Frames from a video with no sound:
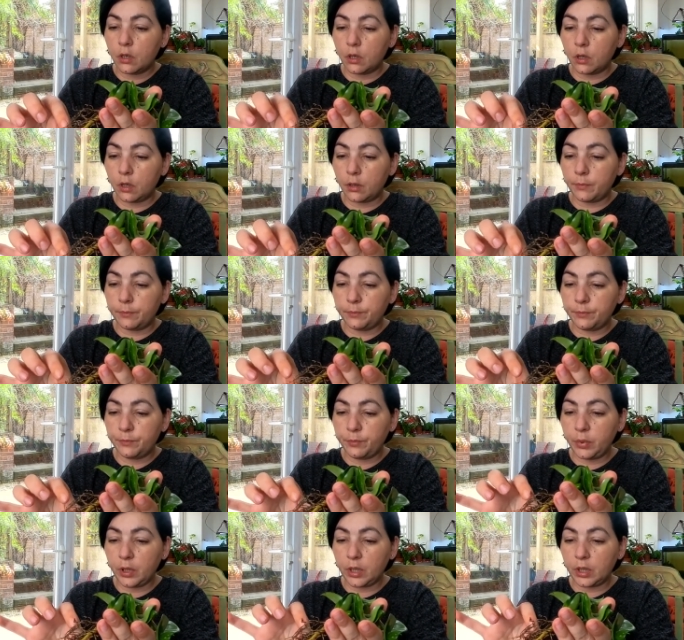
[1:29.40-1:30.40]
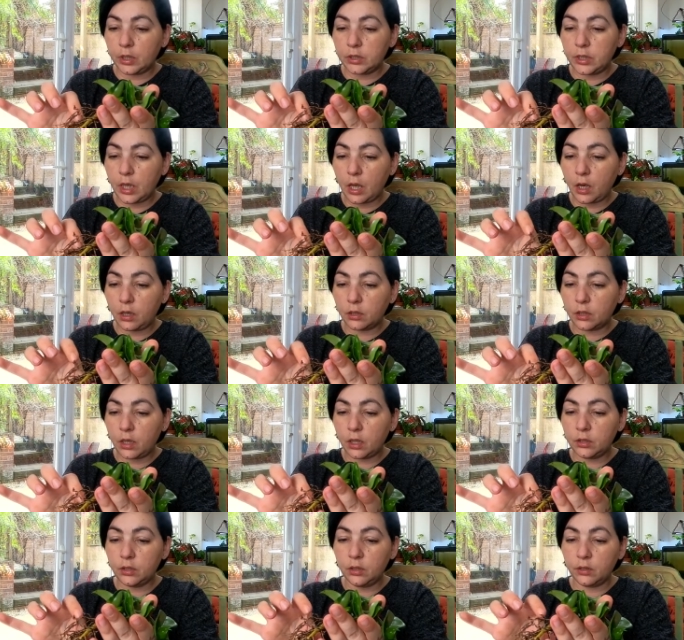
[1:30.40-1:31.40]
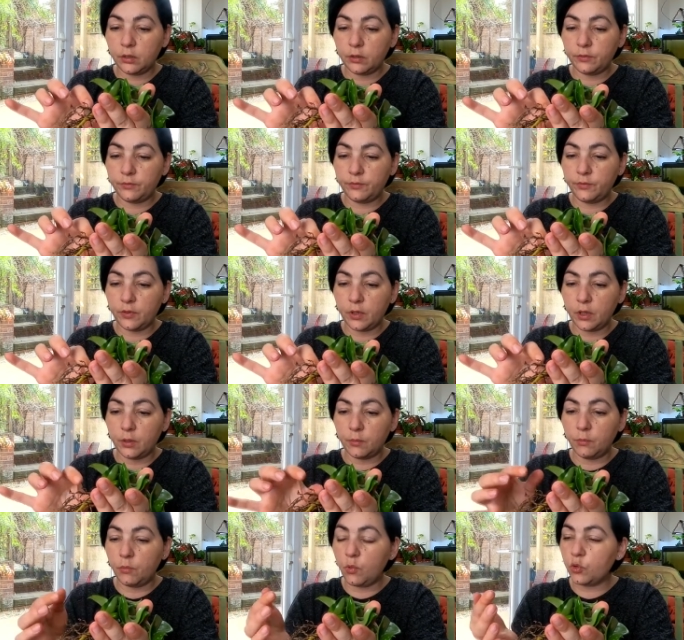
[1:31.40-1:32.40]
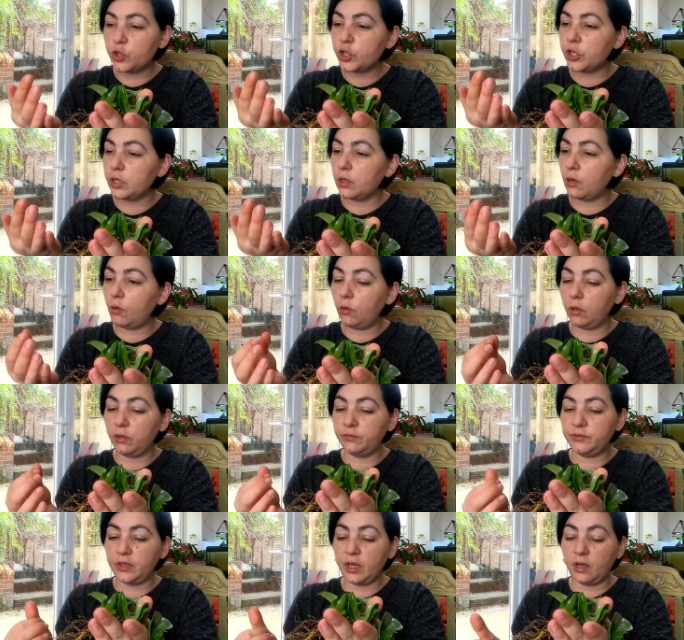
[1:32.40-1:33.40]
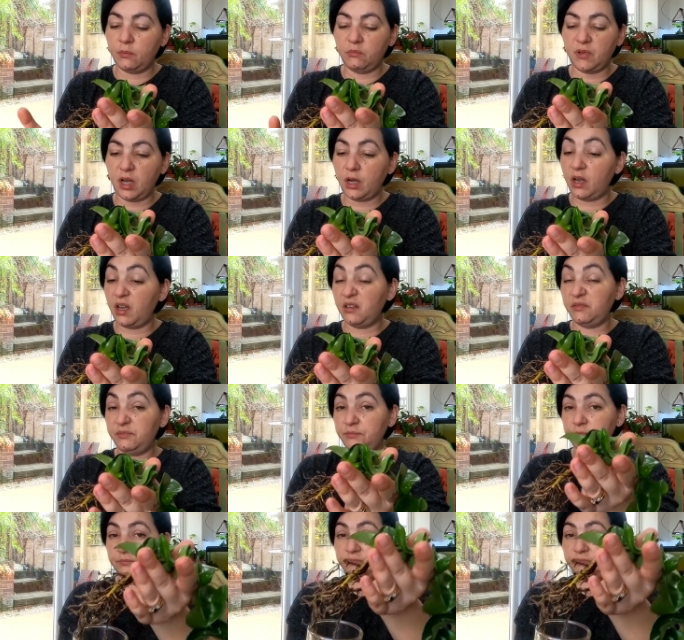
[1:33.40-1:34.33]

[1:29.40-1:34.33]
um, but they are kind of uh, mushy, all of them. I